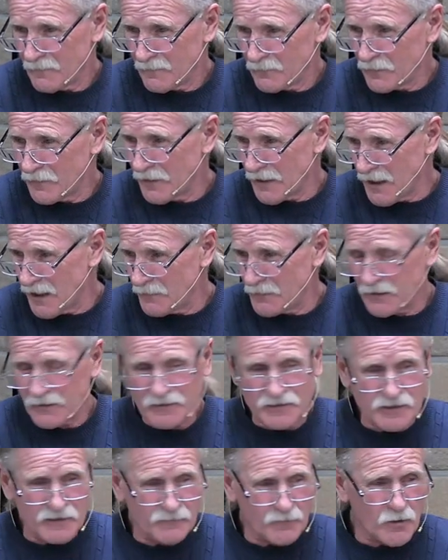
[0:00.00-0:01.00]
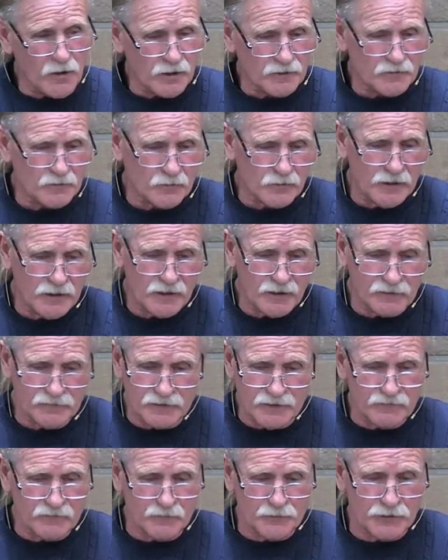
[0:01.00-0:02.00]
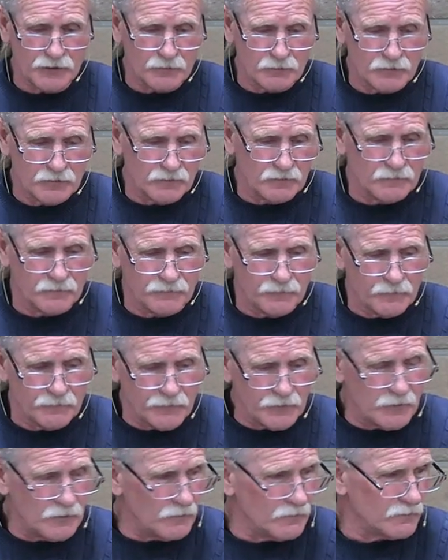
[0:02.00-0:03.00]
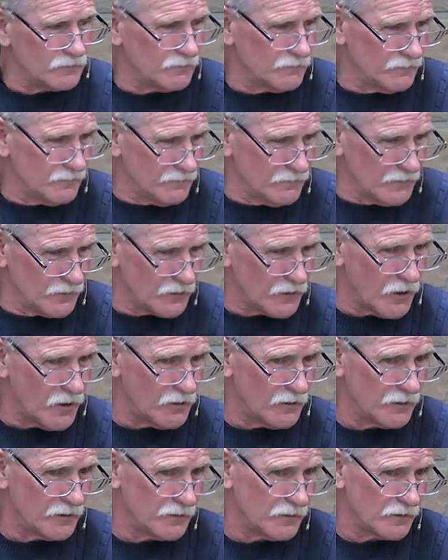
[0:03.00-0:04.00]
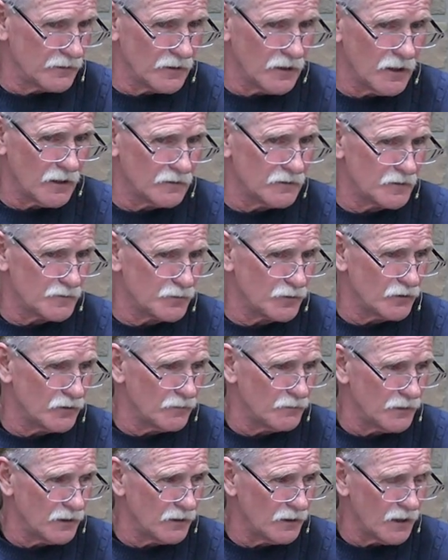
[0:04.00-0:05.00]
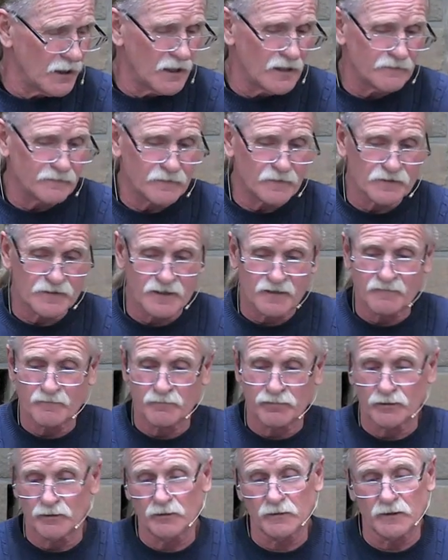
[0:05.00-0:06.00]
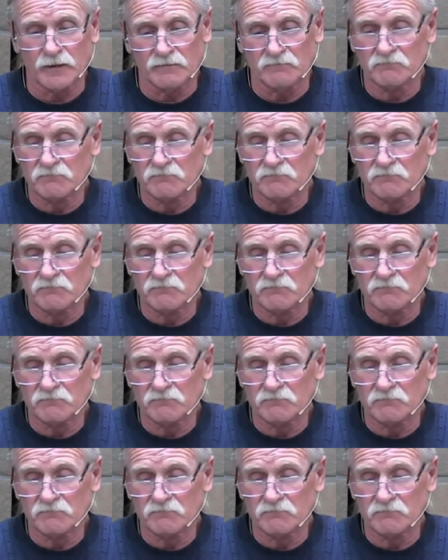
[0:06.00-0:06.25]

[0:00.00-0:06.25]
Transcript: now because I've walked away, I'll never be able to fulfill the calling that God has put on my life because I blew it.